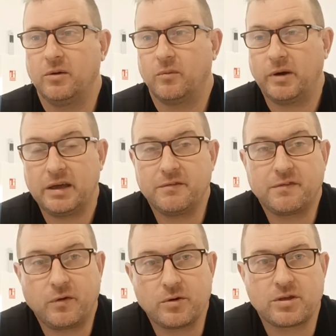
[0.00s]
We
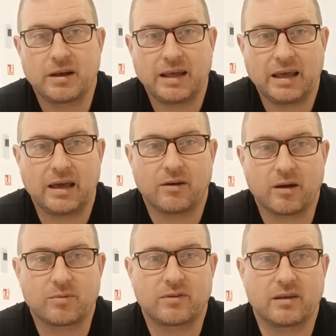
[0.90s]
unfortunately here
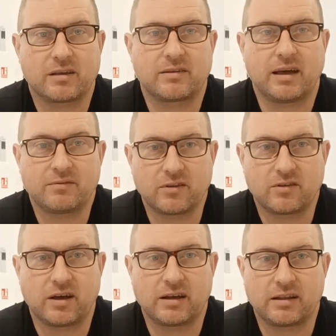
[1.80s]
at Upsticks have
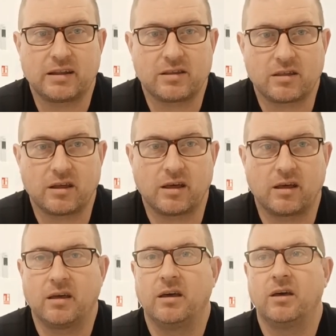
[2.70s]
decided this
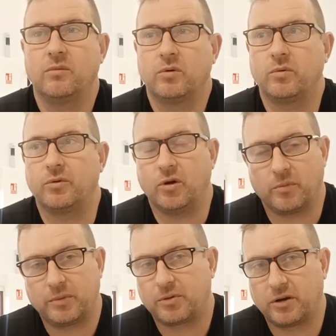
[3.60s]
year we will
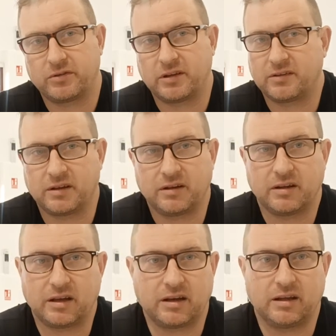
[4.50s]
not be processing
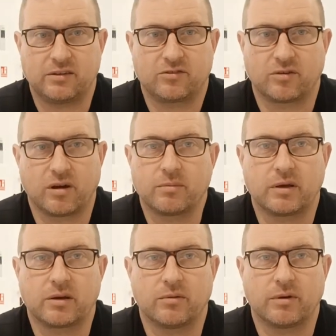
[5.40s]
any historic
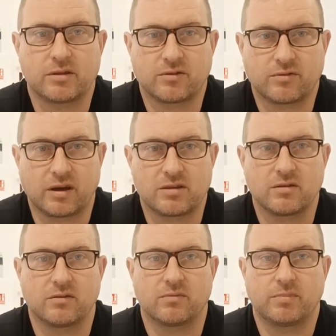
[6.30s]
vehicle
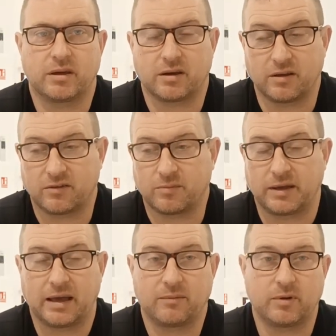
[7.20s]
registrations because
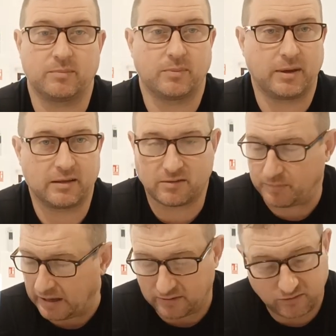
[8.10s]
we
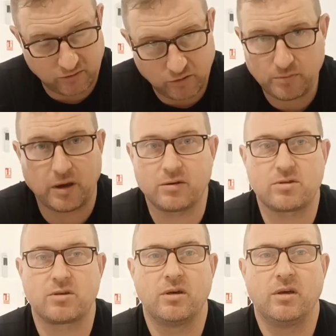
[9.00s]
depend too
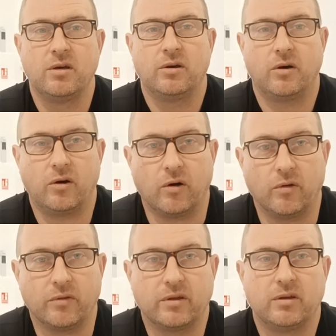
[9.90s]
much
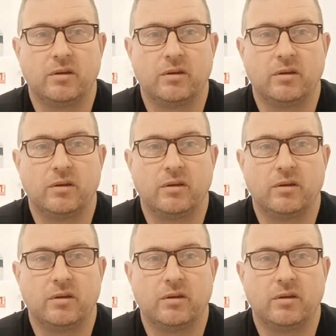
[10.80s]
on